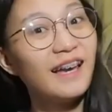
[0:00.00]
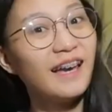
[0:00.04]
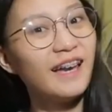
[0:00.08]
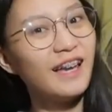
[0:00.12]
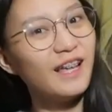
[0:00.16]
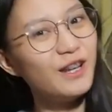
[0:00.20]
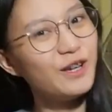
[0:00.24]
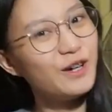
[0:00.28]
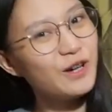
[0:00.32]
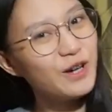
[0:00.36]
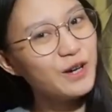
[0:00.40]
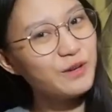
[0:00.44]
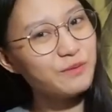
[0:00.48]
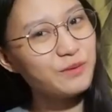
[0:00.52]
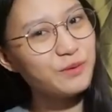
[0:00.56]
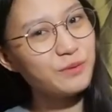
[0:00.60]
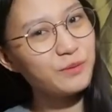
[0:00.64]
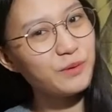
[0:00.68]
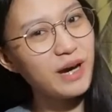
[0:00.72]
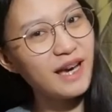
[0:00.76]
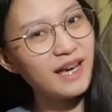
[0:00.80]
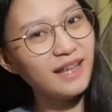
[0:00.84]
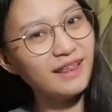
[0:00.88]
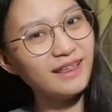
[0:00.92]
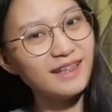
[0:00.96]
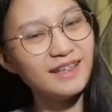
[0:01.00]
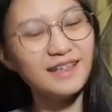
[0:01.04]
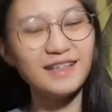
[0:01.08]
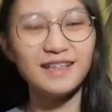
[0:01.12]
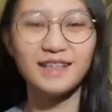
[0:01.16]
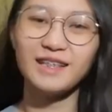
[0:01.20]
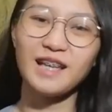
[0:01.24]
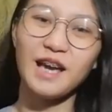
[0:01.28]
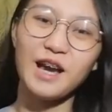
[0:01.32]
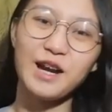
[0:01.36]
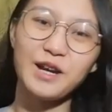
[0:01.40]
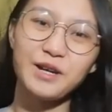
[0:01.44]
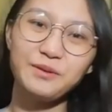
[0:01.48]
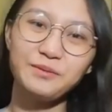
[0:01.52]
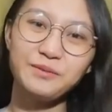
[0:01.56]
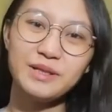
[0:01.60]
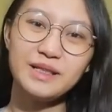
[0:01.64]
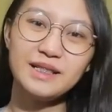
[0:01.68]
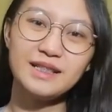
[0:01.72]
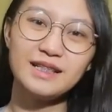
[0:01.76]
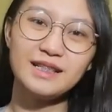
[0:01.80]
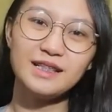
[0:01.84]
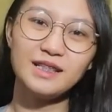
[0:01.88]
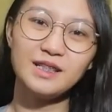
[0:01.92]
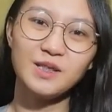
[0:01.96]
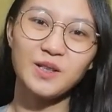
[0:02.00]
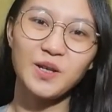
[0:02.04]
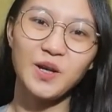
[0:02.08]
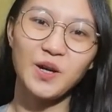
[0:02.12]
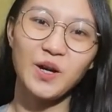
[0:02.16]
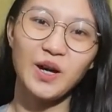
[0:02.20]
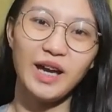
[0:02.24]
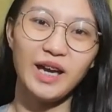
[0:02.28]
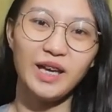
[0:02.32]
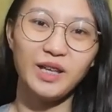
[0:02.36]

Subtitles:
Hello everyone, this is Sarah Francisco